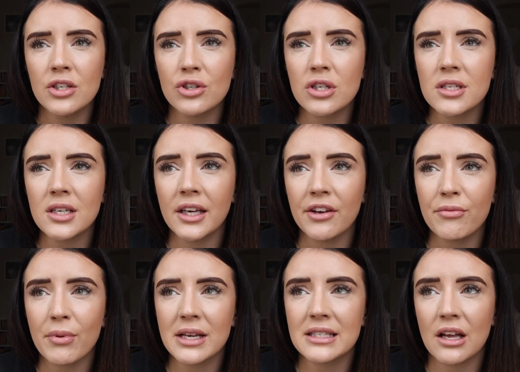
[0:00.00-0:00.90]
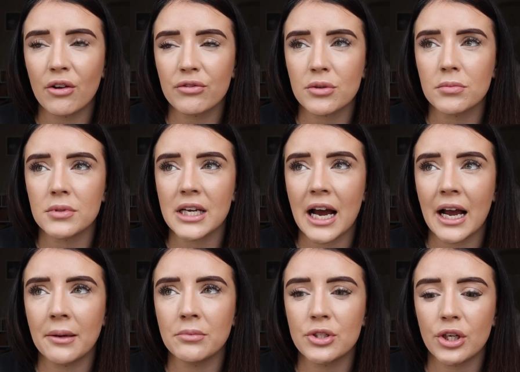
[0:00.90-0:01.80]
just to give myself some
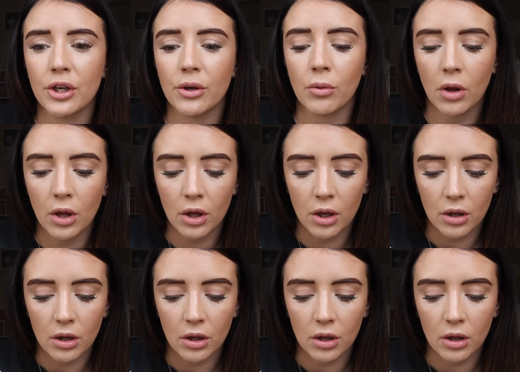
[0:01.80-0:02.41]
time to,